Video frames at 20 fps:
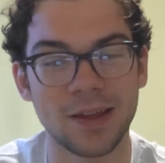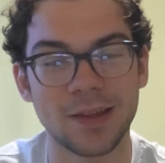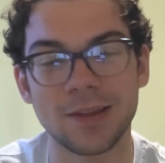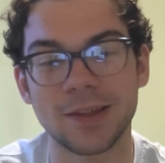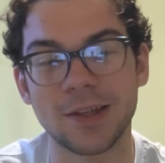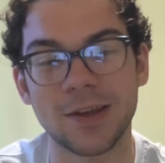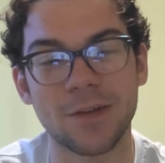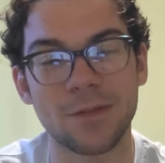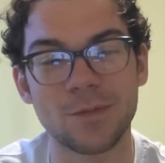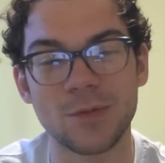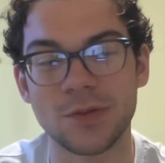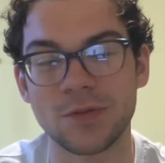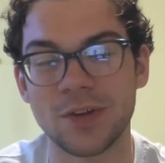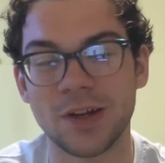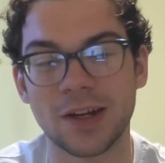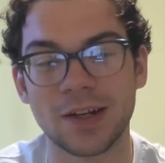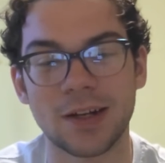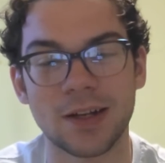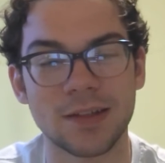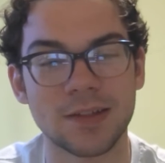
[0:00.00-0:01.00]
The government
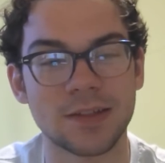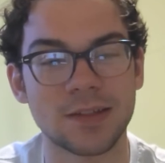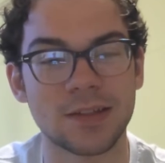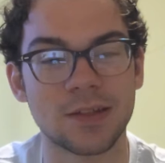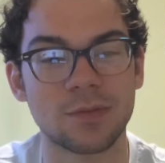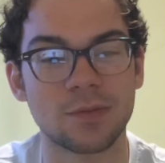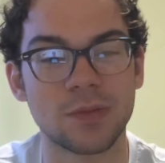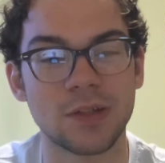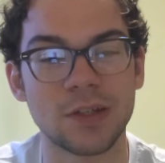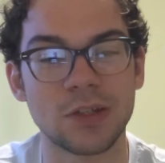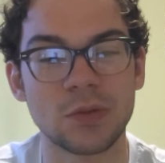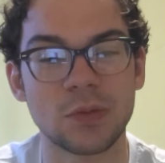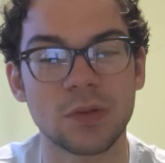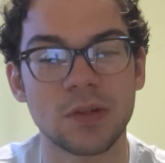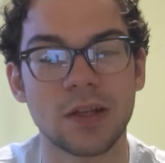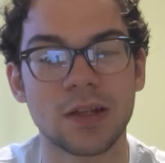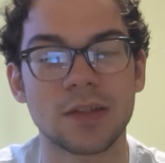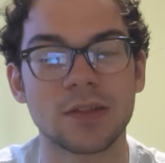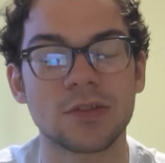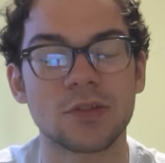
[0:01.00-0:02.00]
recognizes
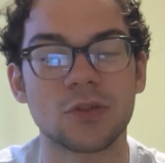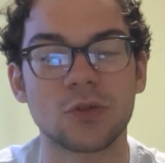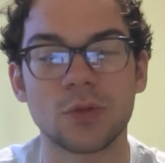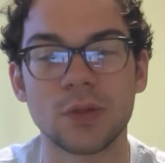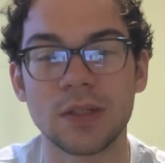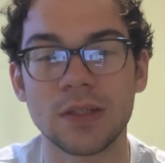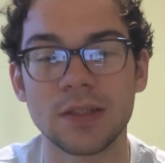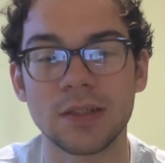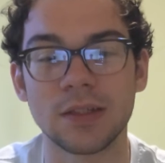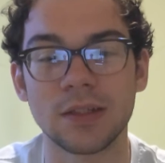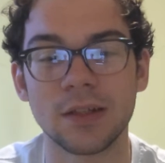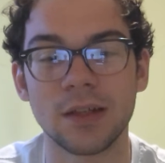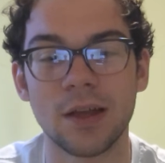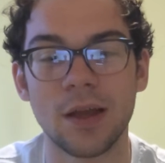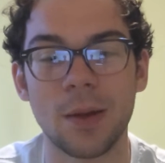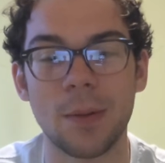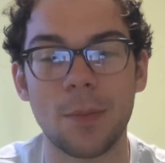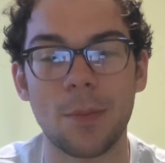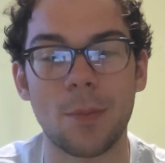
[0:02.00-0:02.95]
impeachment as treason,